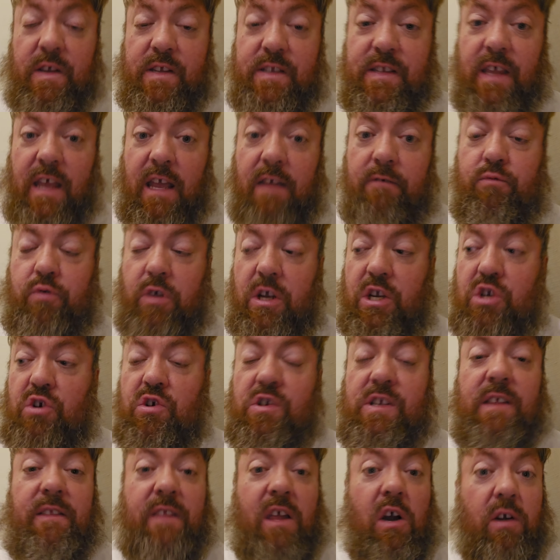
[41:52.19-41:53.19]
always saved
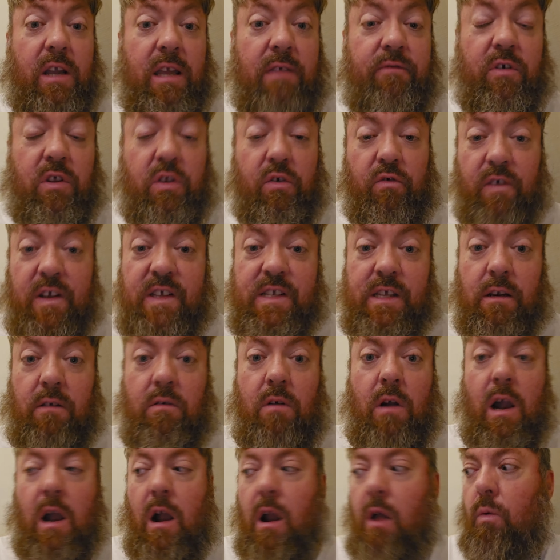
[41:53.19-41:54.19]
preachers, and they'll give you the
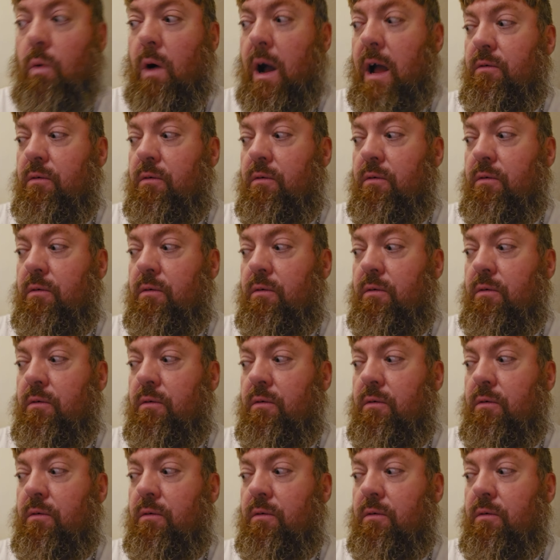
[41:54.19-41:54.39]
reason